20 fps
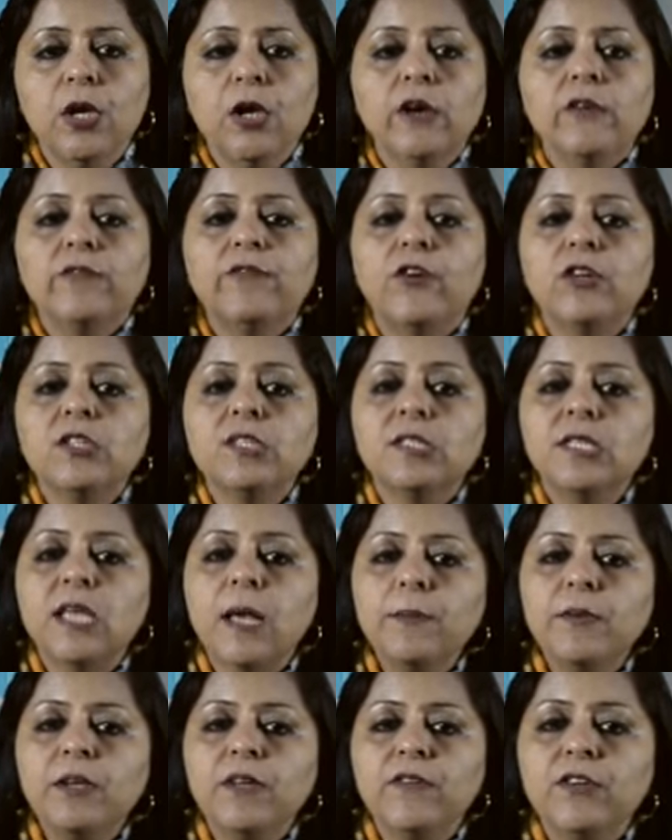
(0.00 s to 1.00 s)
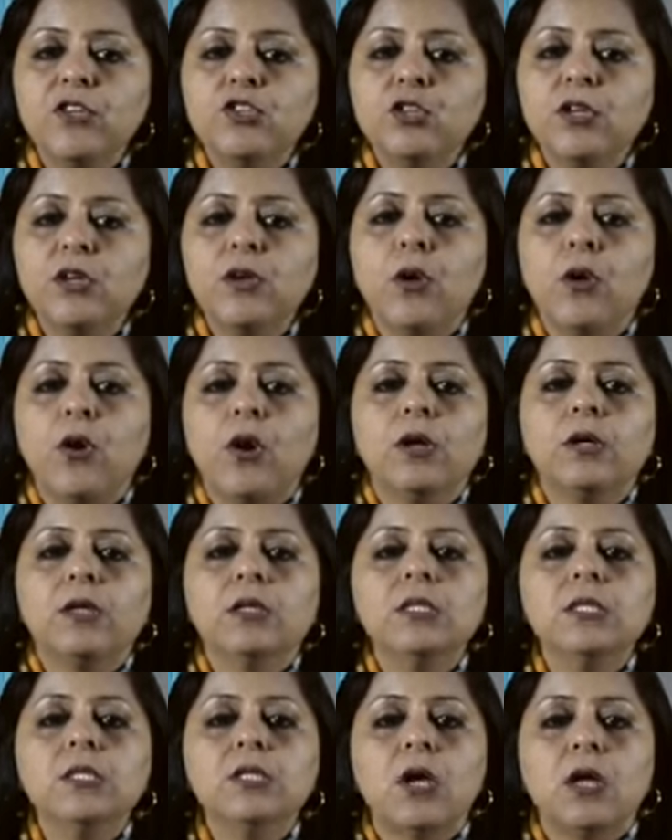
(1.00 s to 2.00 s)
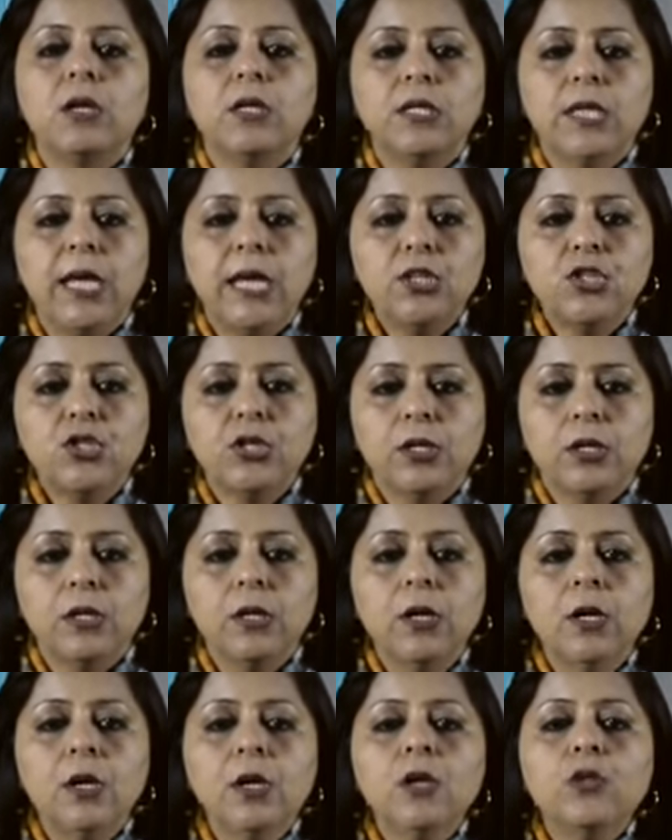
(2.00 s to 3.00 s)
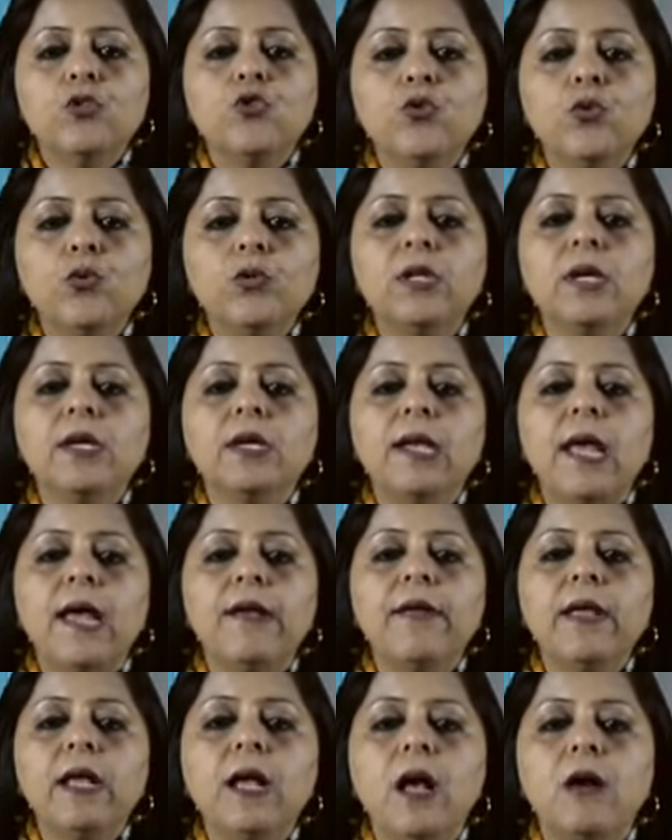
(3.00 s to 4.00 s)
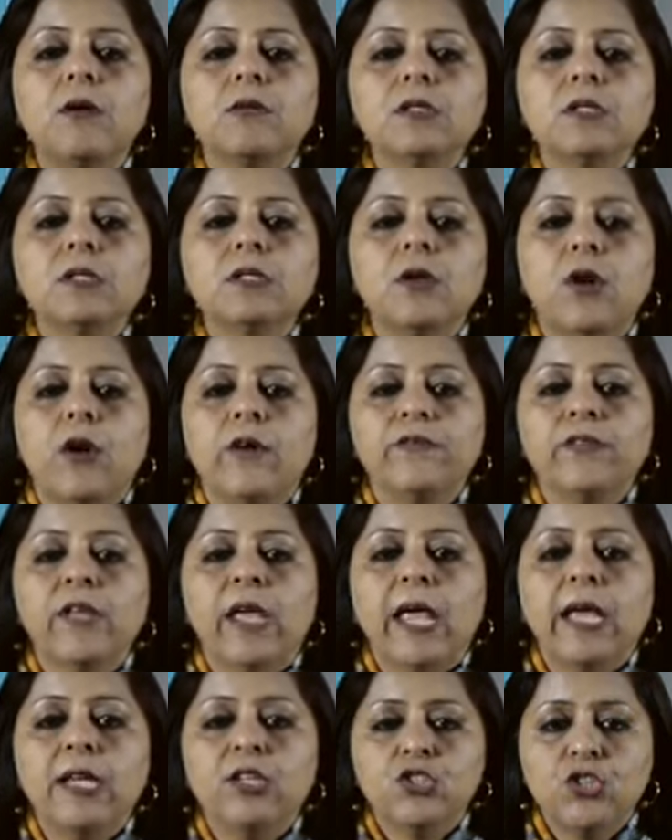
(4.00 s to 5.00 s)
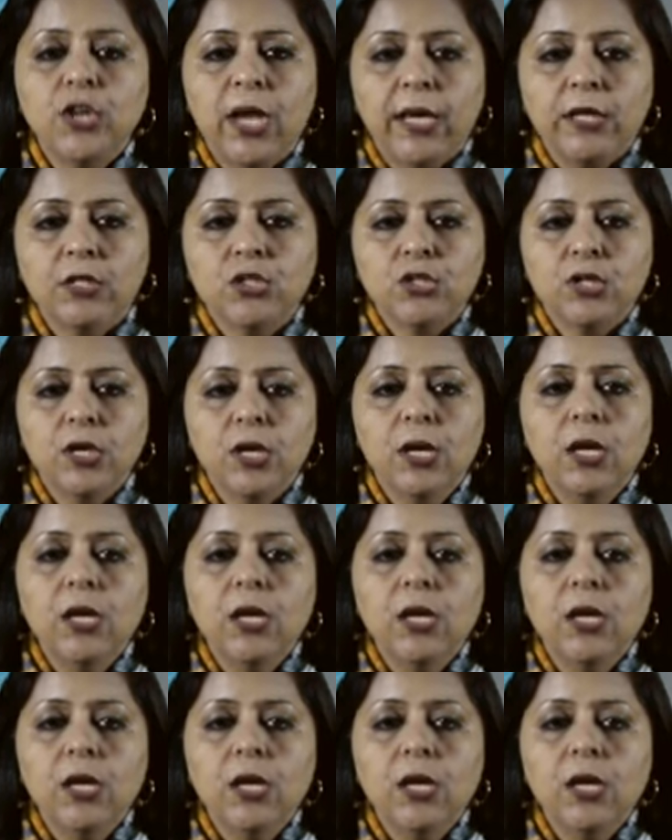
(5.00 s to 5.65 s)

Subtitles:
for subdivision or consolidation through the clearing house of exchange,